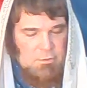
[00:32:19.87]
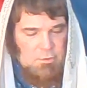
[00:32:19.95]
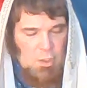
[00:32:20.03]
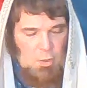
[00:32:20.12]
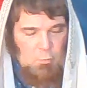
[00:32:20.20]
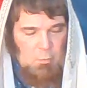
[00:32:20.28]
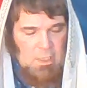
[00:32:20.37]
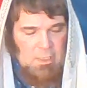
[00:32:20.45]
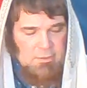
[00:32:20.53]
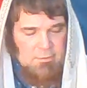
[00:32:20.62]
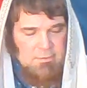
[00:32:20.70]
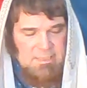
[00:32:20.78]
No
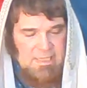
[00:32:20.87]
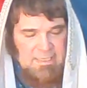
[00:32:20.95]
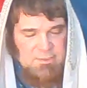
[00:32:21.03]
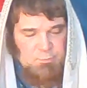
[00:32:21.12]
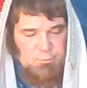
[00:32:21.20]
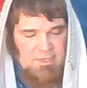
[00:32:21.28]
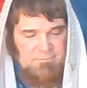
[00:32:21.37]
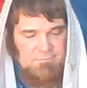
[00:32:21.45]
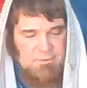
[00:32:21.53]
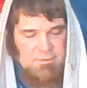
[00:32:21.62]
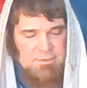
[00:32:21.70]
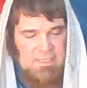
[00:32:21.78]
one who takes
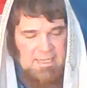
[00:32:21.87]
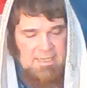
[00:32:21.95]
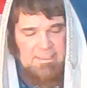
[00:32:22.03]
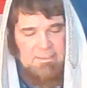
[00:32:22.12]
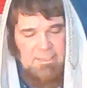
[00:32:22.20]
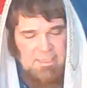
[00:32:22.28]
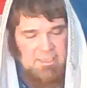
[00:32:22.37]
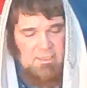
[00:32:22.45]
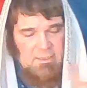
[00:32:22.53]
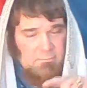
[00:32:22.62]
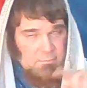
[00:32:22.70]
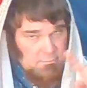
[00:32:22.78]
refuge in
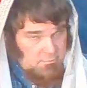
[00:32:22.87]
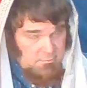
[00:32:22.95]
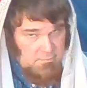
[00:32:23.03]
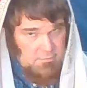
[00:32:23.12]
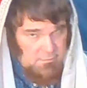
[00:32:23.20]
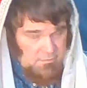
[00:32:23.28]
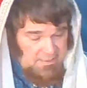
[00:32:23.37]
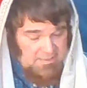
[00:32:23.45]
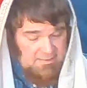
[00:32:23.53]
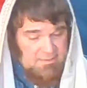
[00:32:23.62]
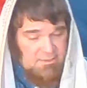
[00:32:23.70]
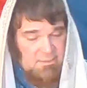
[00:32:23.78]
him,
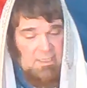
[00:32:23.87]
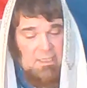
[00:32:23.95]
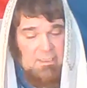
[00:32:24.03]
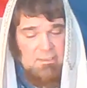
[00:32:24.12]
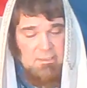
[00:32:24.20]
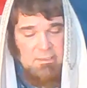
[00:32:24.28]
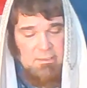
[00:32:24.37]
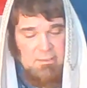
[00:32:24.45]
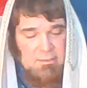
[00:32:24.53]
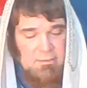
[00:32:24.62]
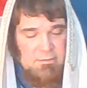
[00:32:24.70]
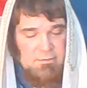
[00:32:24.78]
that's Yah,
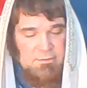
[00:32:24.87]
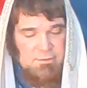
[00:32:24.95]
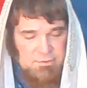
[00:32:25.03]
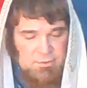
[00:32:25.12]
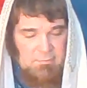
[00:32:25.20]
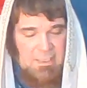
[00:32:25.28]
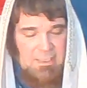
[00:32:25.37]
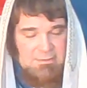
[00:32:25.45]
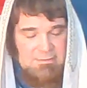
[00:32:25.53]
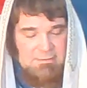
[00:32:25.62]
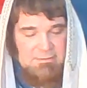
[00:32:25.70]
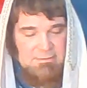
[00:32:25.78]

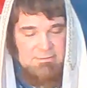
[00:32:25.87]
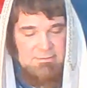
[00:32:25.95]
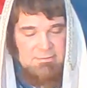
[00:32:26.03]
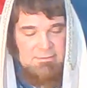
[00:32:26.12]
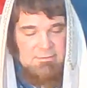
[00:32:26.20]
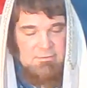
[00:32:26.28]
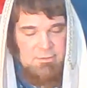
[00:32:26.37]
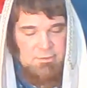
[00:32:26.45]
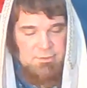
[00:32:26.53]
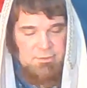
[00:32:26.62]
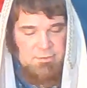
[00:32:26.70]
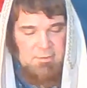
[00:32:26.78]
Shua,
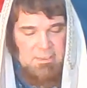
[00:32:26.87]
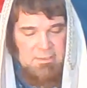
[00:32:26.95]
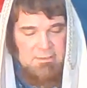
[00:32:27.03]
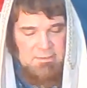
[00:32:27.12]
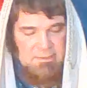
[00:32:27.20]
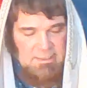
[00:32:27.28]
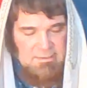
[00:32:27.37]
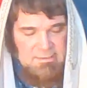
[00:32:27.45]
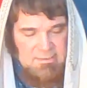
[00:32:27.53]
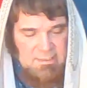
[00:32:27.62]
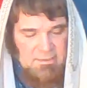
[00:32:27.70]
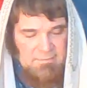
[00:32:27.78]
Yeshua,
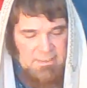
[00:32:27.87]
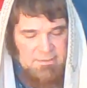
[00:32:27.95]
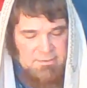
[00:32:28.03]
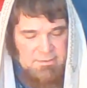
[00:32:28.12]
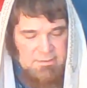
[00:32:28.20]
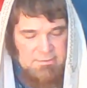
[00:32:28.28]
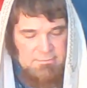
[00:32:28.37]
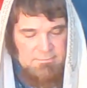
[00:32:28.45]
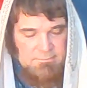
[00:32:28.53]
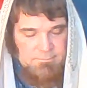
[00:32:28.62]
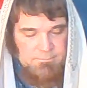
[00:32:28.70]
Yah's salvation,